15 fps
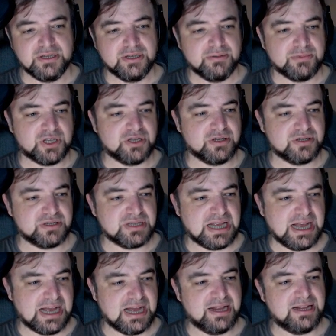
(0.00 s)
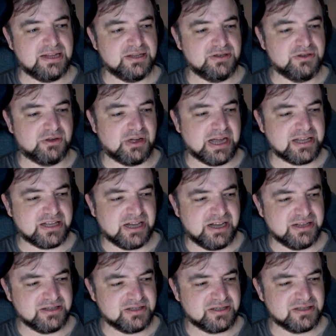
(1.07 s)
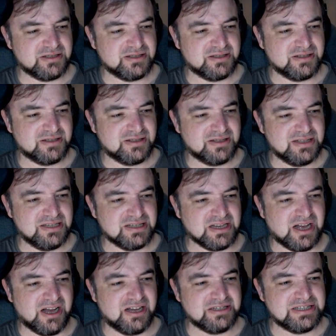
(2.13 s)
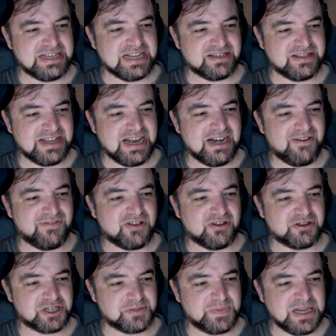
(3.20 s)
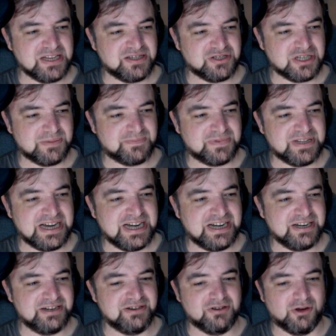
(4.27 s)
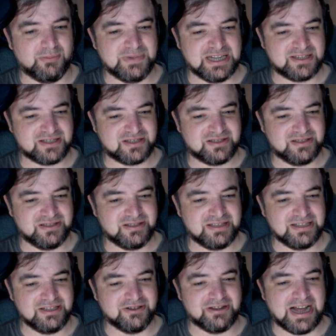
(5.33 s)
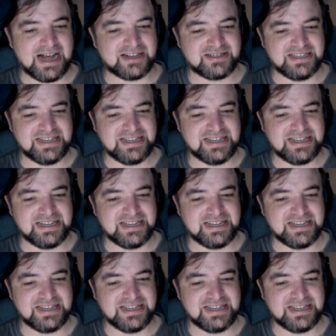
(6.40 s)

Because, you know, I can't... It's hard to get to there if I've got a spaceship there. Normally it's, you know, accidentally